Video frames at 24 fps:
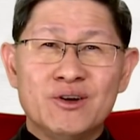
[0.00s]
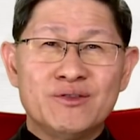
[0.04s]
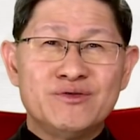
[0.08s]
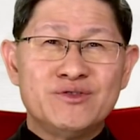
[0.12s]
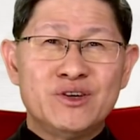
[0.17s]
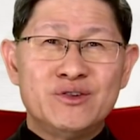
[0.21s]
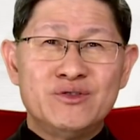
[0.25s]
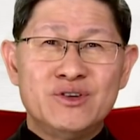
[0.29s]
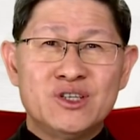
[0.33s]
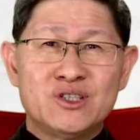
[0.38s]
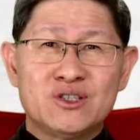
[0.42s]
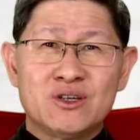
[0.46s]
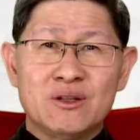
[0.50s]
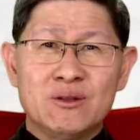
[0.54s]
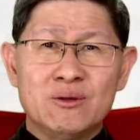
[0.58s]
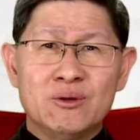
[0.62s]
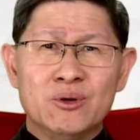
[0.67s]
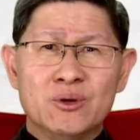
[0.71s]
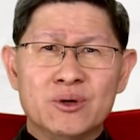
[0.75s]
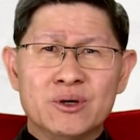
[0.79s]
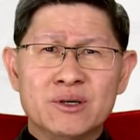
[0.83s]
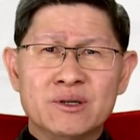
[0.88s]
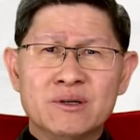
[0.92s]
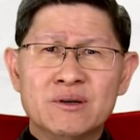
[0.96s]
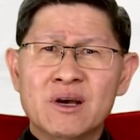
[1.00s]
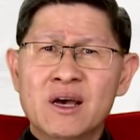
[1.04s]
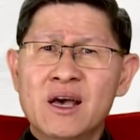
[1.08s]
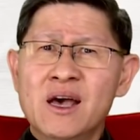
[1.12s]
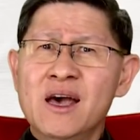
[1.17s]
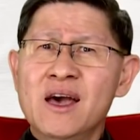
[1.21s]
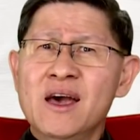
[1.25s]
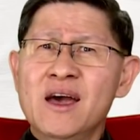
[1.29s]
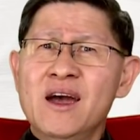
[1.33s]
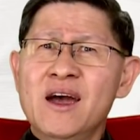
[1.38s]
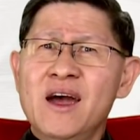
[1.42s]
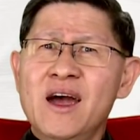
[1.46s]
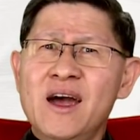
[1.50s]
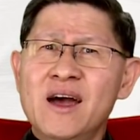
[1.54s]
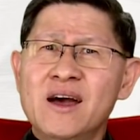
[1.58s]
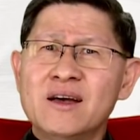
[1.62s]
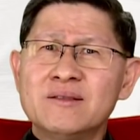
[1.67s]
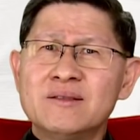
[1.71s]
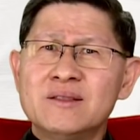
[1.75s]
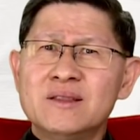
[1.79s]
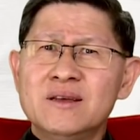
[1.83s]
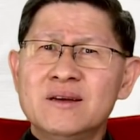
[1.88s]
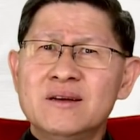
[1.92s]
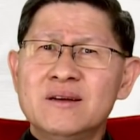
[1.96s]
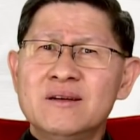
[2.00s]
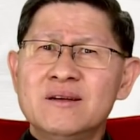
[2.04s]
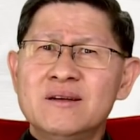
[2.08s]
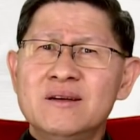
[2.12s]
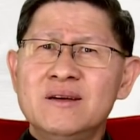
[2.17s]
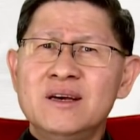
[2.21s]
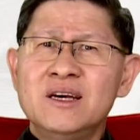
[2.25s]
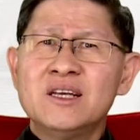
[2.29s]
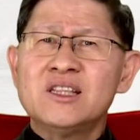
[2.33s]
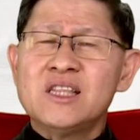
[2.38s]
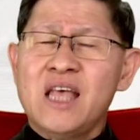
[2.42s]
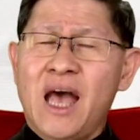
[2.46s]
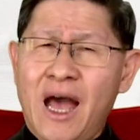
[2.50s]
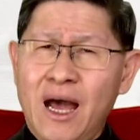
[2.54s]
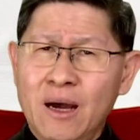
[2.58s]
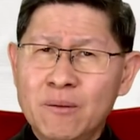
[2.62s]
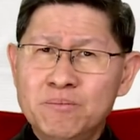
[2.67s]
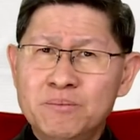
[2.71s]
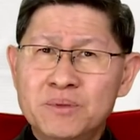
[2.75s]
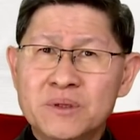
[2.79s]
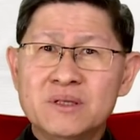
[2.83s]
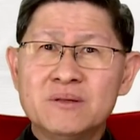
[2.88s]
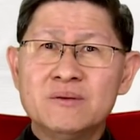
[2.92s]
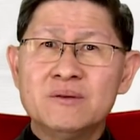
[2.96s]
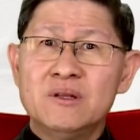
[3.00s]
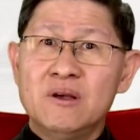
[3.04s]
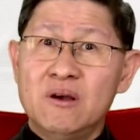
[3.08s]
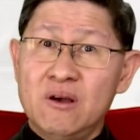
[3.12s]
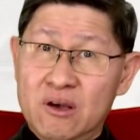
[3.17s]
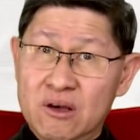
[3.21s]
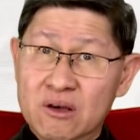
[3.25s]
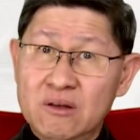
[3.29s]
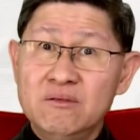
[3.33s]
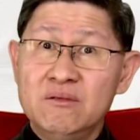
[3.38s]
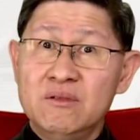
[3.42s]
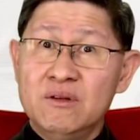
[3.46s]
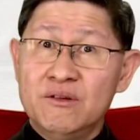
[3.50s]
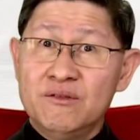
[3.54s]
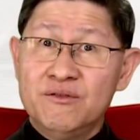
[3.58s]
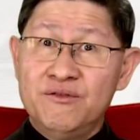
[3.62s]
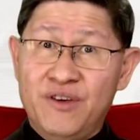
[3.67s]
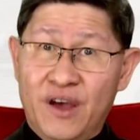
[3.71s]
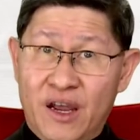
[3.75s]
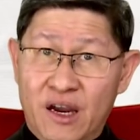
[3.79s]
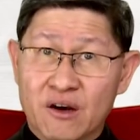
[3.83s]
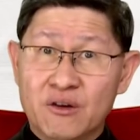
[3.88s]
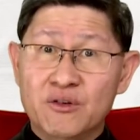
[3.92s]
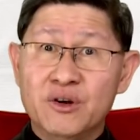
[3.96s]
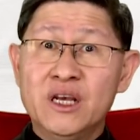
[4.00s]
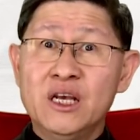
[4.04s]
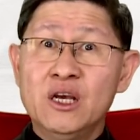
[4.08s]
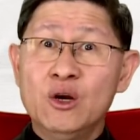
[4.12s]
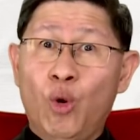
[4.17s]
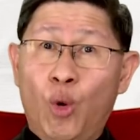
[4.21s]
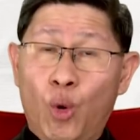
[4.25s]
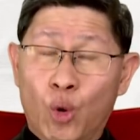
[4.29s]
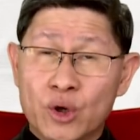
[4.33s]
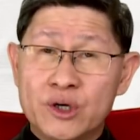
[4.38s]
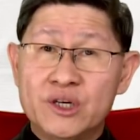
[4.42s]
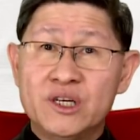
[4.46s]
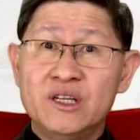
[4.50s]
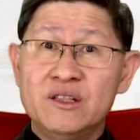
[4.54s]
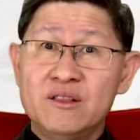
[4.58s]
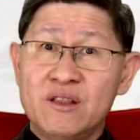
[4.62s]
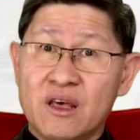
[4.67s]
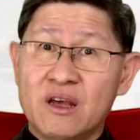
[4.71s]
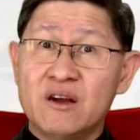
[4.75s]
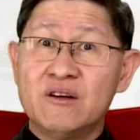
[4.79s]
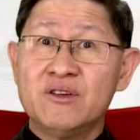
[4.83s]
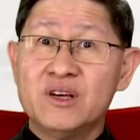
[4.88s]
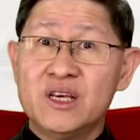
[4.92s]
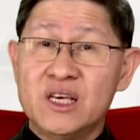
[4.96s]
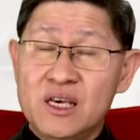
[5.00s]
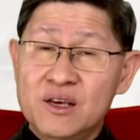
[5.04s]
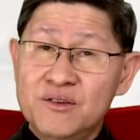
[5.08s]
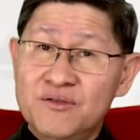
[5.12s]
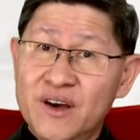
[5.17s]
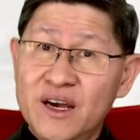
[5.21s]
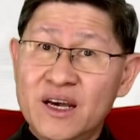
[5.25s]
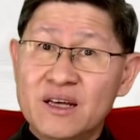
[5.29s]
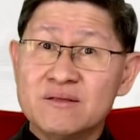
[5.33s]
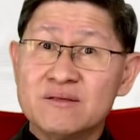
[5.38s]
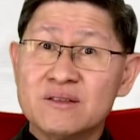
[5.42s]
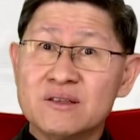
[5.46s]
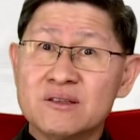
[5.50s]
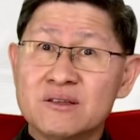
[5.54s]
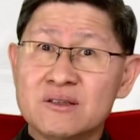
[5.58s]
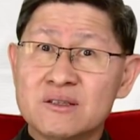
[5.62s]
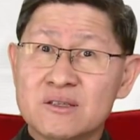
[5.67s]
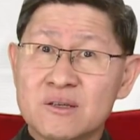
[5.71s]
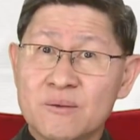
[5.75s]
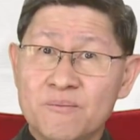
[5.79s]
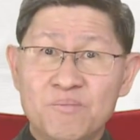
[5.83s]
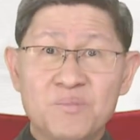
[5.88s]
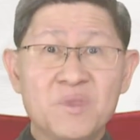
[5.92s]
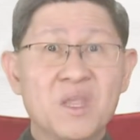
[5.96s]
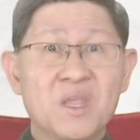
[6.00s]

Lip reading: of the risen Lord, and it happened in very ordinary events.